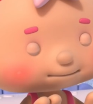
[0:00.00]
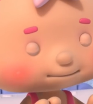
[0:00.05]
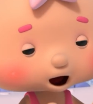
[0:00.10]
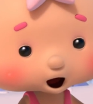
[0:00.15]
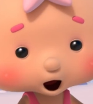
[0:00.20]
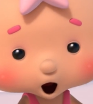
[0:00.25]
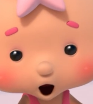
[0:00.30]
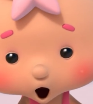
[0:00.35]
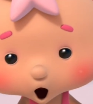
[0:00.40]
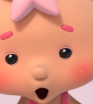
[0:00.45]

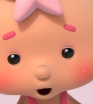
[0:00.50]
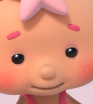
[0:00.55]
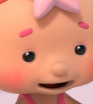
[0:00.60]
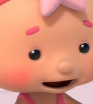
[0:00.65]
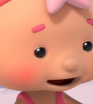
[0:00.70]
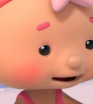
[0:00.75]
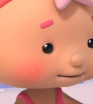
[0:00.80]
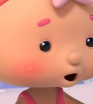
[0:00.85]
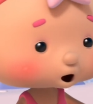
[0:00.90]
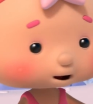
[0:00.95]
No,
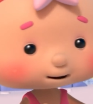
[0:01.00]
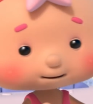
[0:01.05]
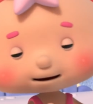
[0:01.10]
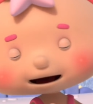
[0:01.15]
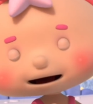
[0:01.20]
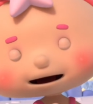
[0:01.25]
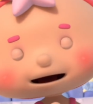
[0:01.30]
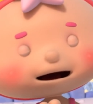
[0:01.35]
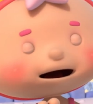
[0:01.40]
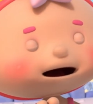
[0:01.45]
it's all
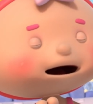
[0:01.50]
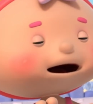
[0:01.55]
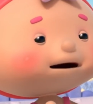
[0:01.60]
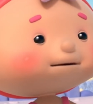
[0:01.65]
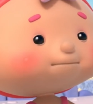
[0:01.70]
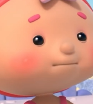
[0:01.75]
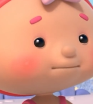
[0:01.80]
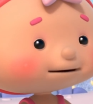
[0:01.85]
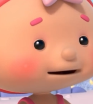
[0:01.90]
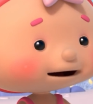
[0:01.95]
right.
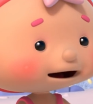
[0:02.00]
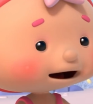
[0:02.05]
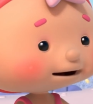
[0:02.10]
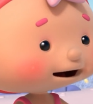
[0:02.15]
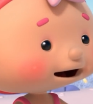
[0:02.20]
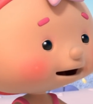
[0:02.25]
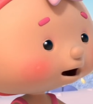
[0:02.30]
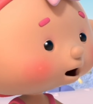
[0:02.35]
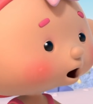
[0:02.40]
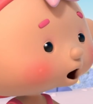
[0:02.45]
I
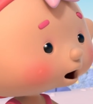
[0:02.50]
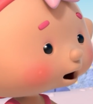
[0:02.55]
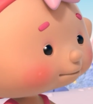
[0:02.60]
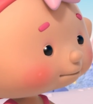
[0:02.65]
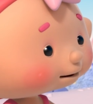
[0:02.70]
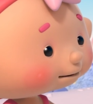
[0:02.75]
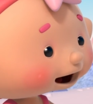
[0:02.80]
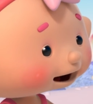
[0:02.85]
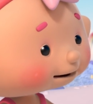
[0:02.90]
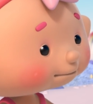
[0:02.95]
can do
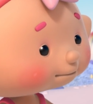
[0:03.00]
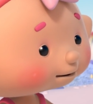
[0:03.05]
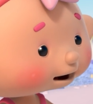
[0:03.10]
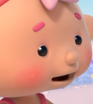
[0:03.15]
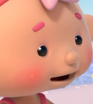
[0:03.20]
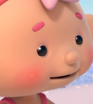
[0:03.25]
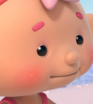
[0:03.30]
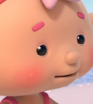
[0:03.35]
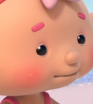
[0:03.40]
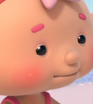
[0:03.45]
them after
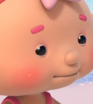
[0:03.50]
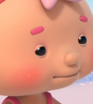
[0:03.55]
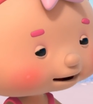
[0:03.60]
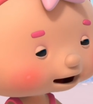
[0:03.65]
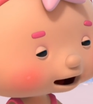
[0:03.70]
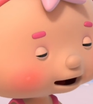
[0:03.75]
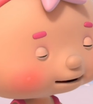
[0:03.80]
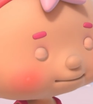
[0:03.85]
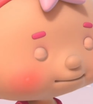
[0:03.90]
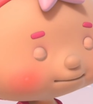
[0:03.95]
I've
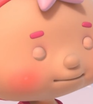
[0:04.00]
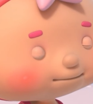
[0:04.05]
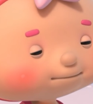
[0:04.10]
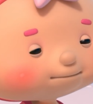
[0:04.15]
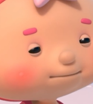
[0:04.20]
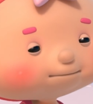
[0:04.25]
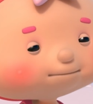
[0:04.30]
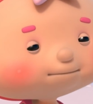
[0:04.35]
slept.